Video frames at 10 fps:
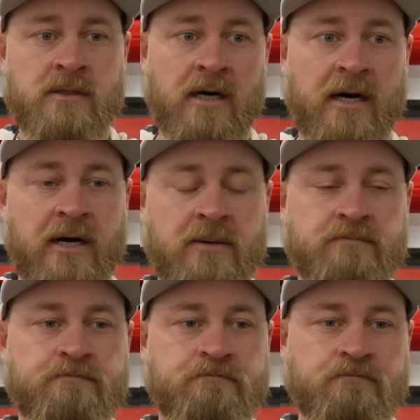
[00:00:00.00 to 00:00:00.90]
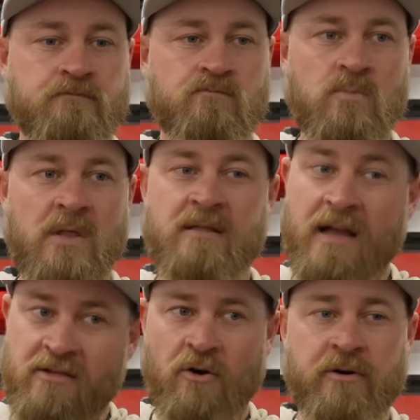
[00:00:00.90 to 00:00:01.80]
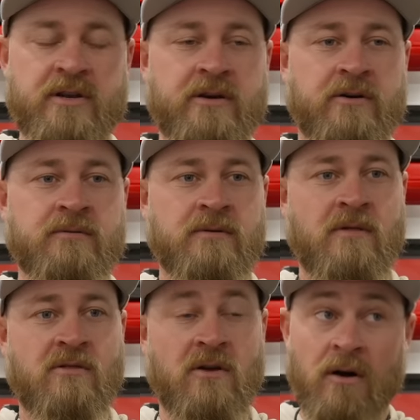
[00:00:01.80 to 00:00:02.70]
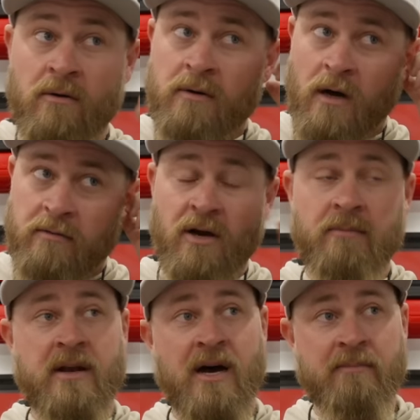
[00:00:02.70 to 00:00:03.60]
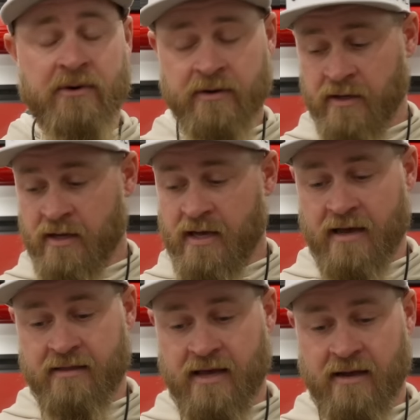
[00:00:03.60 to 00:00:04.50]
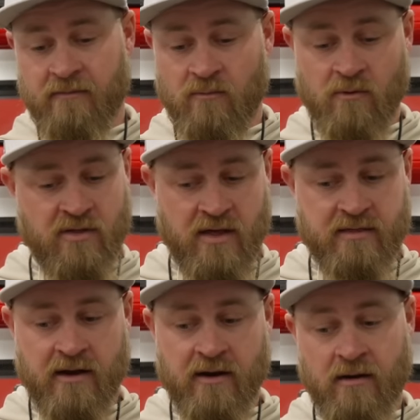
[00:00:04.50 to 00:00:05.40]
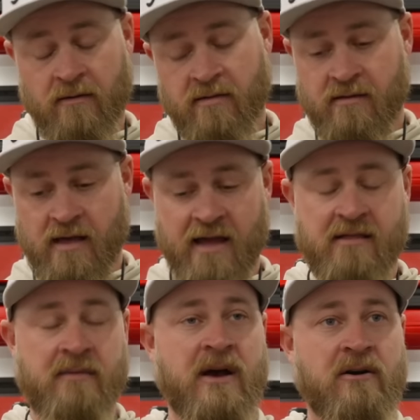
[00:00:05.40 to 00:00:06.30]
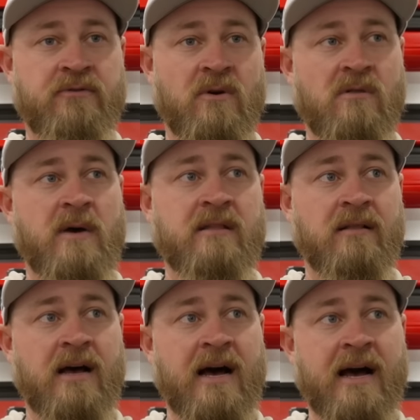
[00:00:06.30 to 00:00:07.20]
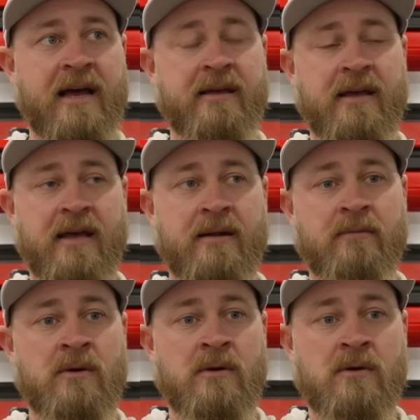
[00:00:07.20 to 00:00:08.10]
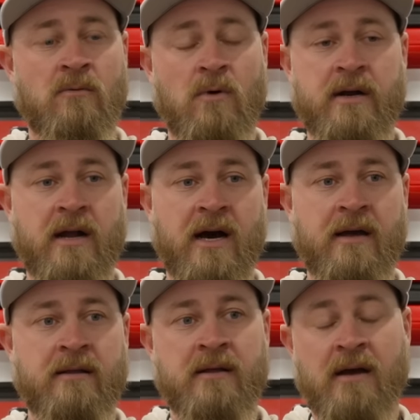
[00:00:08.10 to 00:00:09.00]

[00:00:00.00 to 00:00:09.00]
Um, that's hard to do. So I'll tell him the number, and then we'll sit there and I'll ask him how he feels about the lie and whatnot.